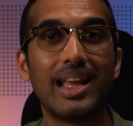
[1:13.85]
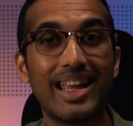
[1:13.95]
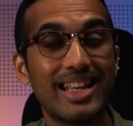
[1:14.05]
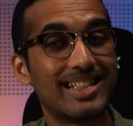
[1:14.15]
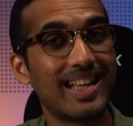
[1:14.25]

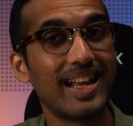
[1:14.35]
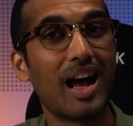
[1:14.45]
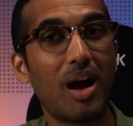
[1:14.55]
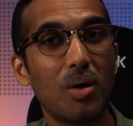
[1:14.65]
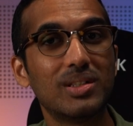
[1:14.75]
It is then
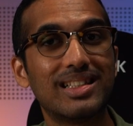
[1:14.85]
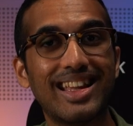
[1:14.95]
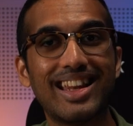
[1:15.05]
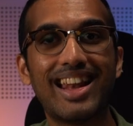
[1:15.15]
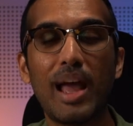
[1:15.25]
housed
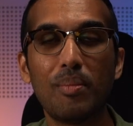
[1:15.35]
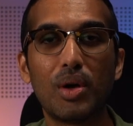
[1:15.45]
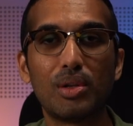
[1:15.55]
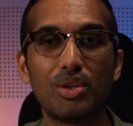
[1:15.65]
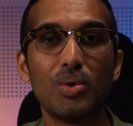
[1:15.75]
in an
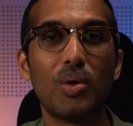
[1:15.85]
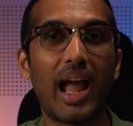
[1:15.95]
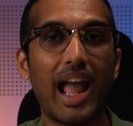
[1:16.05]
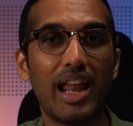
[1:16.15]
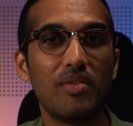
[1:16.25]
M.2
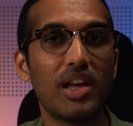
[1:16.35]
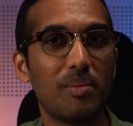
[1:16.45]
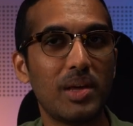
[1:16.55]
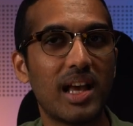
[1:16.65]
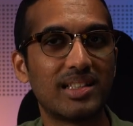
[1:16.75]

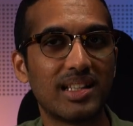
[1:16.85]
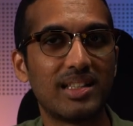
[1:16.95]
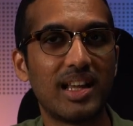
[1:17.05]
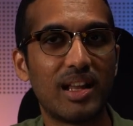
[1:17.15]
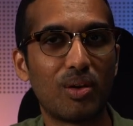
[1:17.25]
NVMe
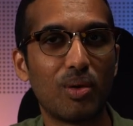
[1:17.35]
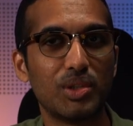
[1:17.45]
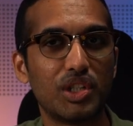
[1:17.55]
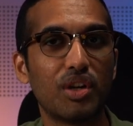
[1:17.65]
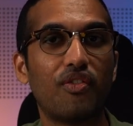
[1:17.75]
SSD
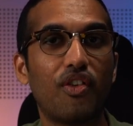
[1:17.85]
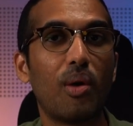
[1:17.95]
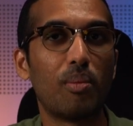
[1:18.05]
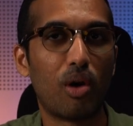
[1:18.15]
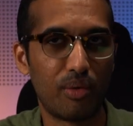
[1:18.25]
enclosure
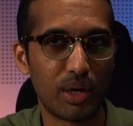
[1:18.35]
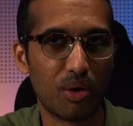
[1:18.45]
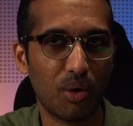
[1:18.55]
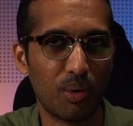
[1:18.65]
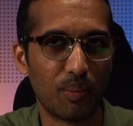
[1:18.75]
from
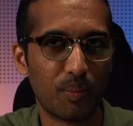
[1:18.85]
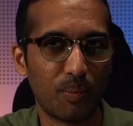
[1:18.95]
Orico.